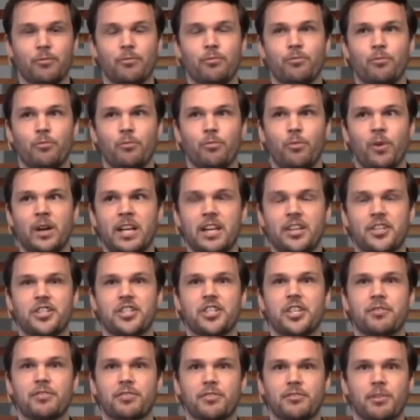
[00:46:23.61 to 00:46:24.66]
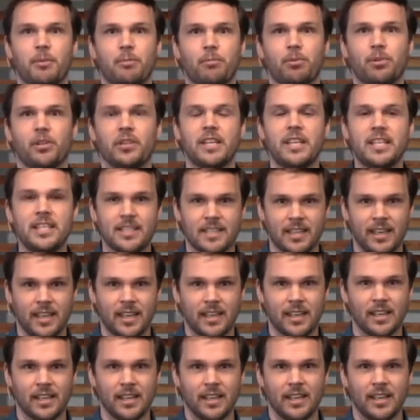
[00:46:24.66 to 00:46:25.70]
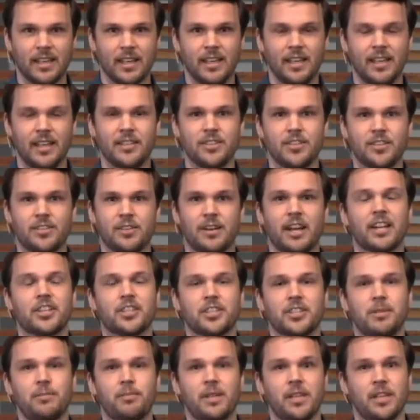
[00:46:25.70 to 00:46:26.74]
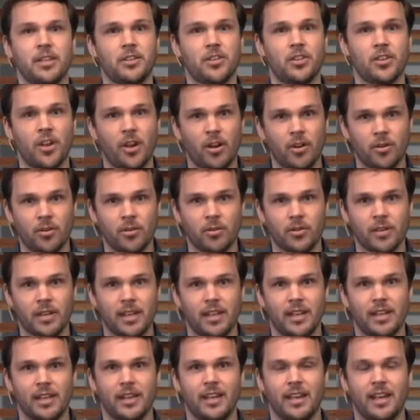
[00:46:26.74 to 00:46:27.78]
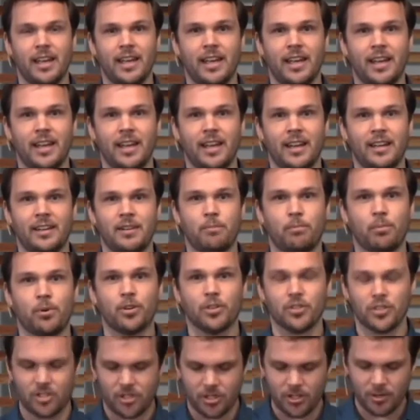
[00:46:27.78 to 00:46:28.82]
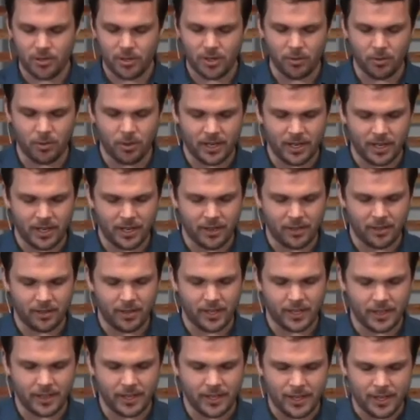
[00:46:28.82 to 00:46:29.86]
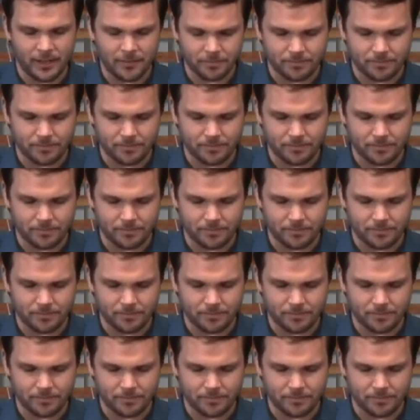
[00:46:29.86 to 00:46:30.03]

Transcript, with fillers: when it shifts from pleasing into actually being known and pursuing one another like that.